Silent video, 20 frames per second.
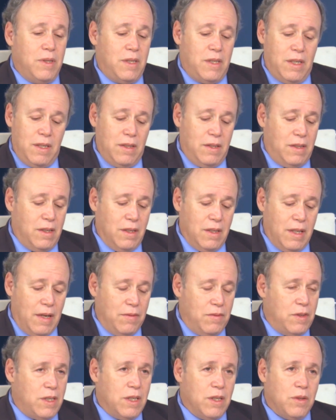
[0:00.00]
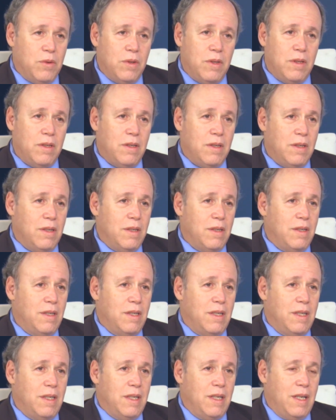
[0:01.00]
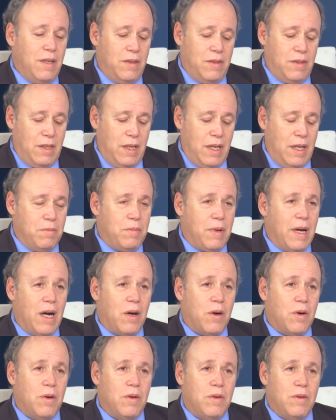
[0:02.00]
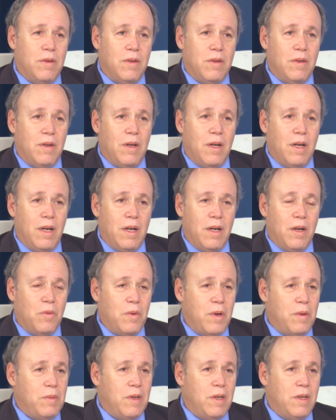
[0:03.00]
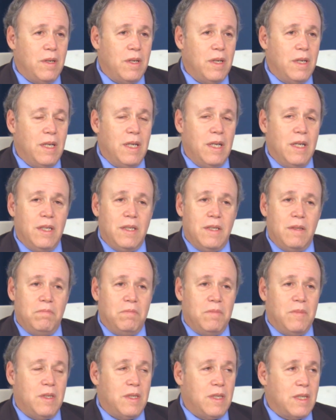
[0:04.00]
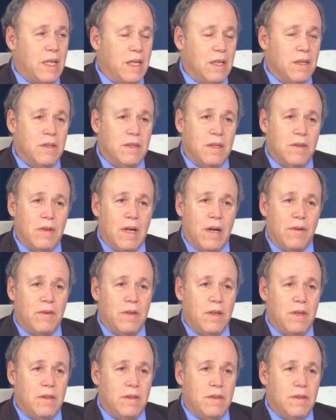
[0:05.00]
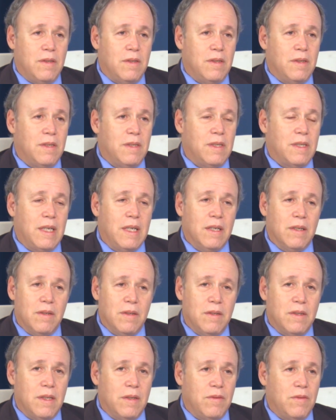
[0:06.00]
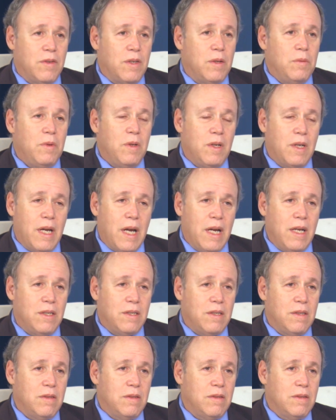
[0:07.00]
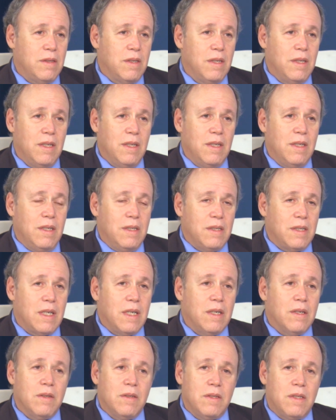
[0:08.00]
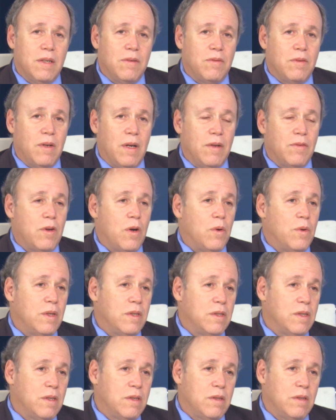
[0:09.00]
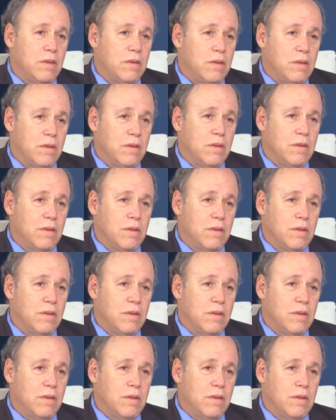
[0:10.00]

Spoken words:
Which is to love children, is to empower women, skills of governance, skills of communications, skills of coexistence.